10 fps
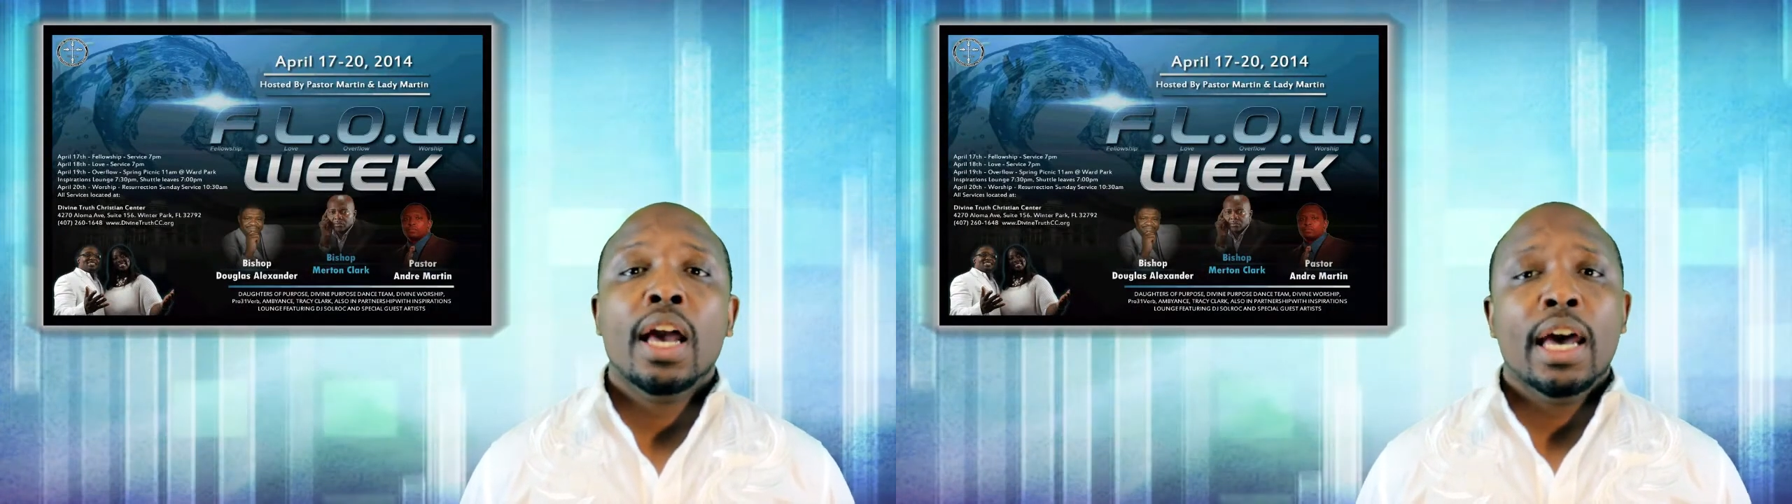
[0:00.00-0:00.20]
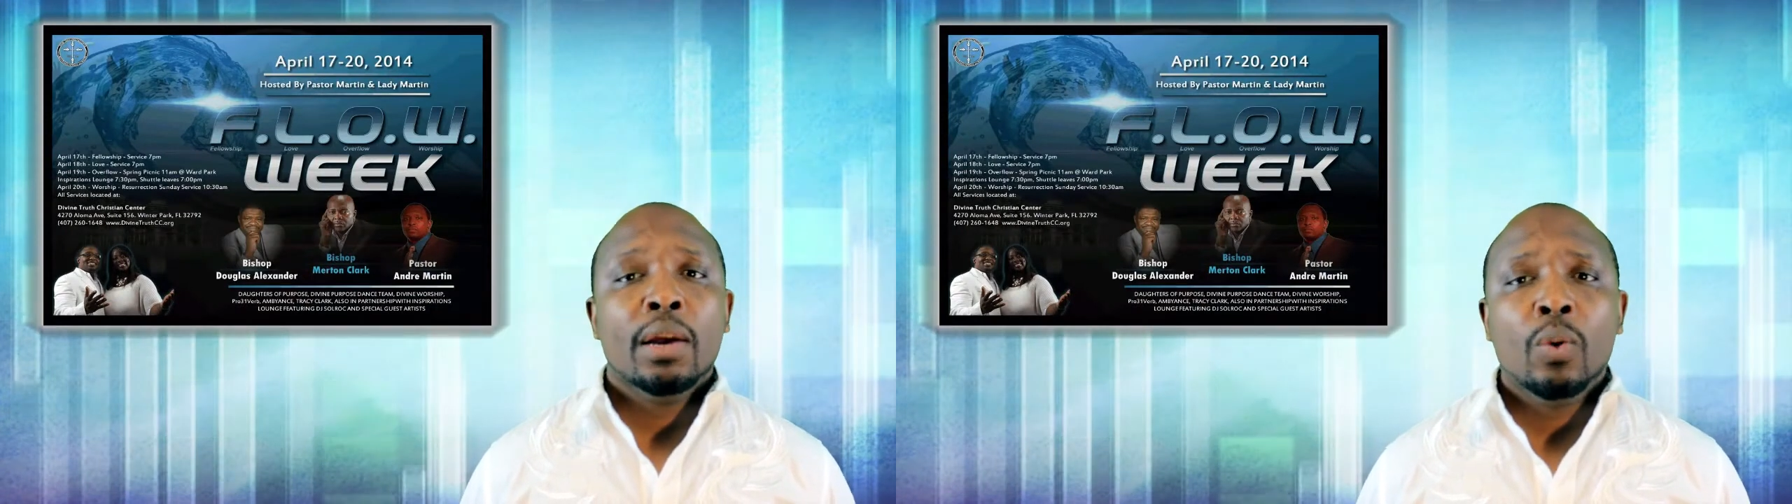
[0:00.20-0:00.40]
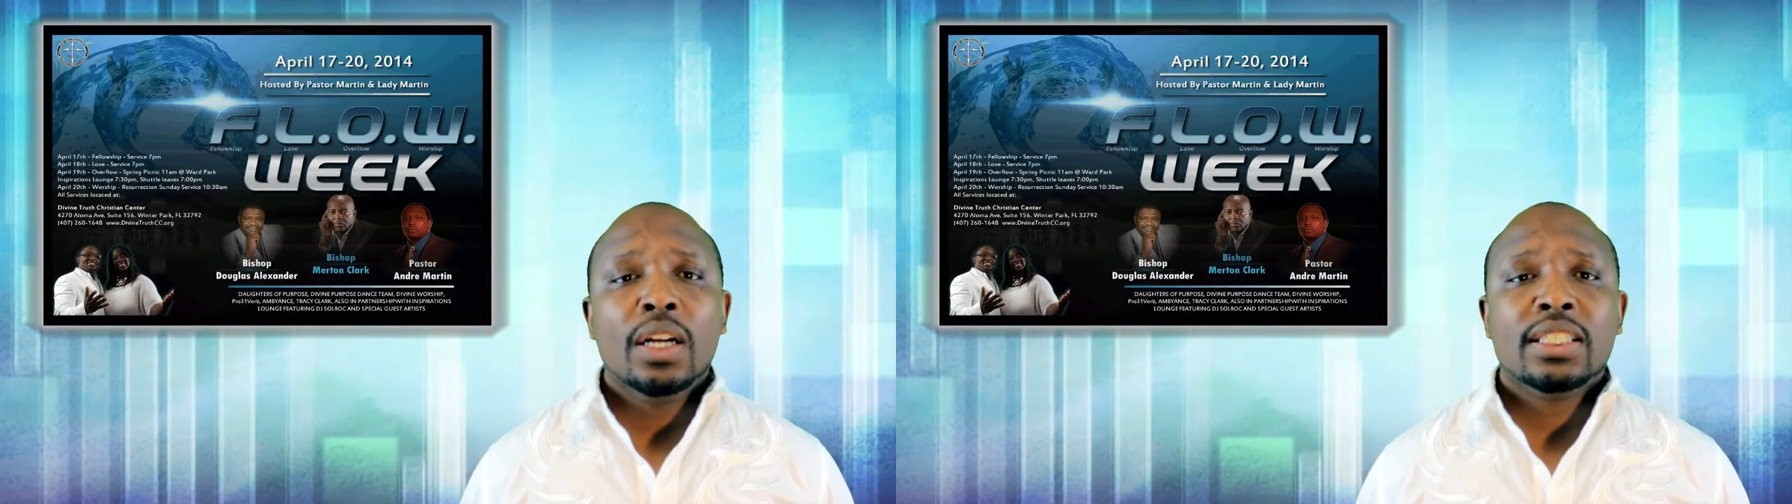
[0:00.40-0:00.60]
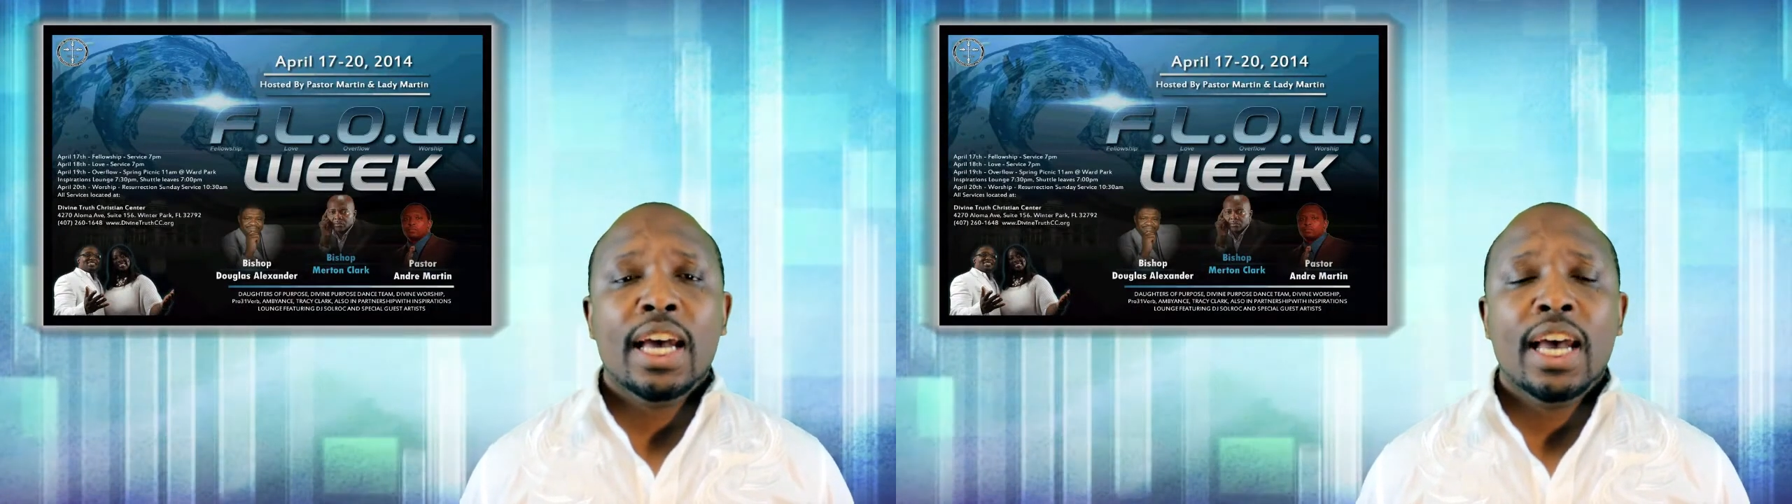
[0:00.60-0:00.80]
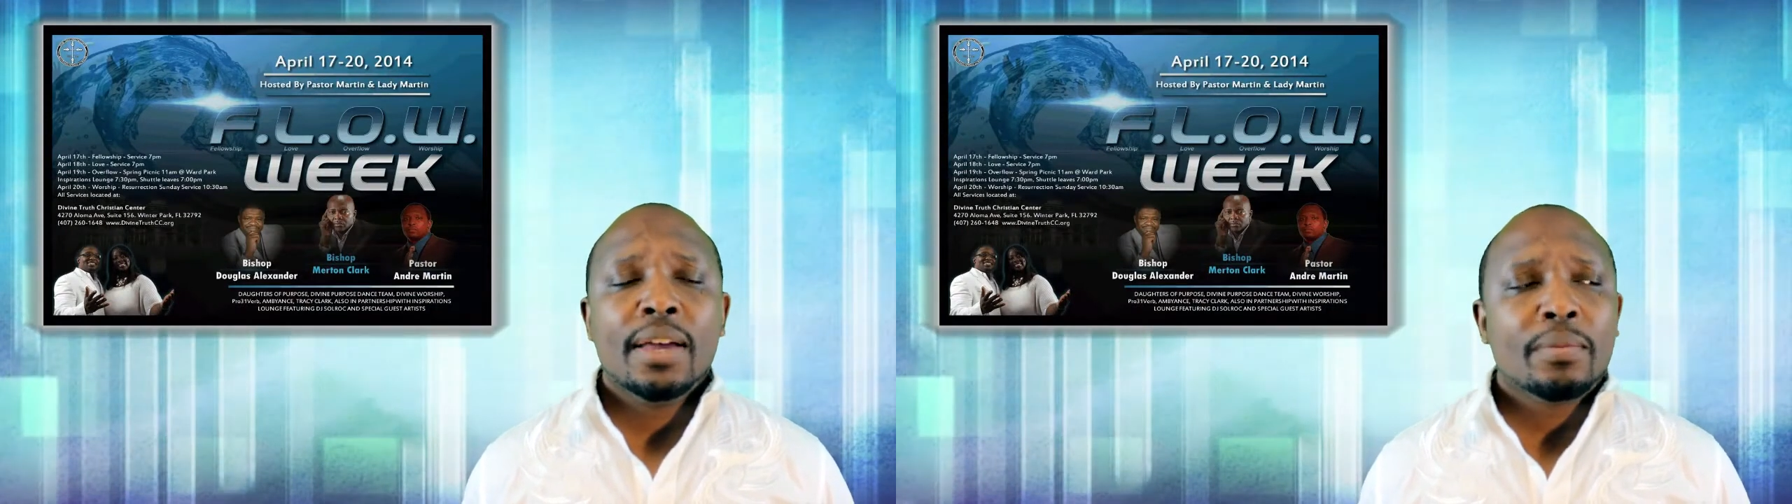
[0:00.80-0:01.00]
and what's
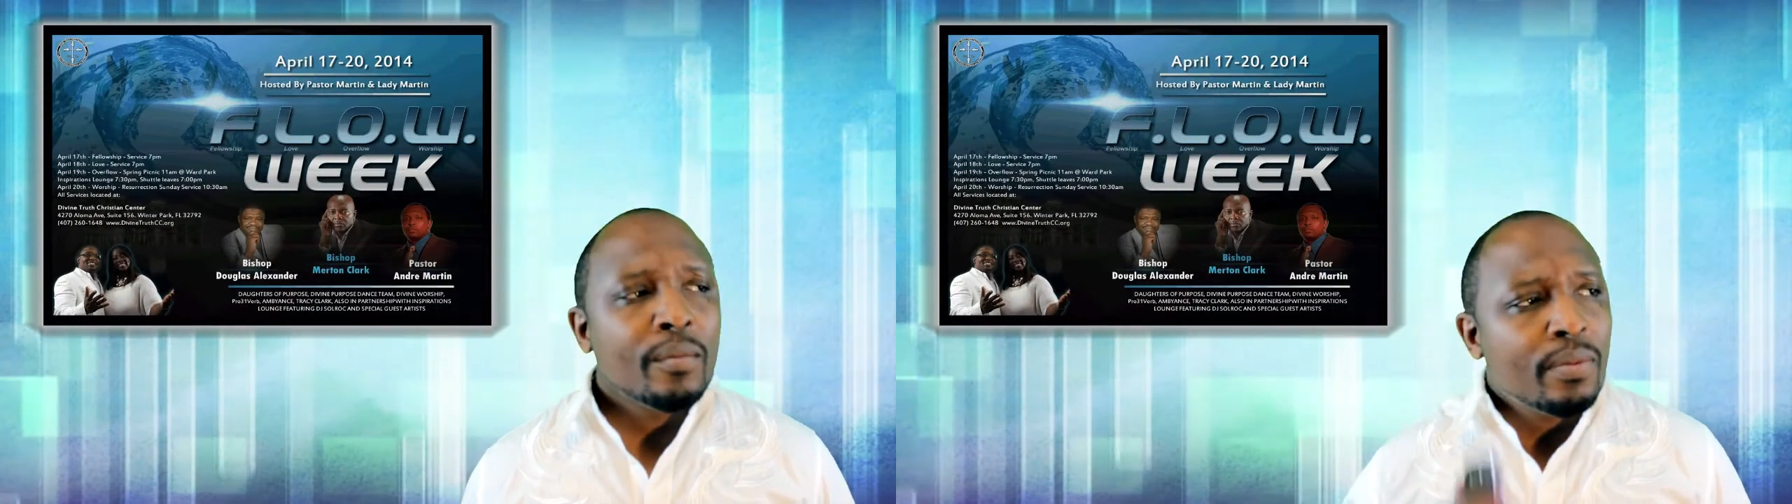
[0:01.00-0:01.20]
that?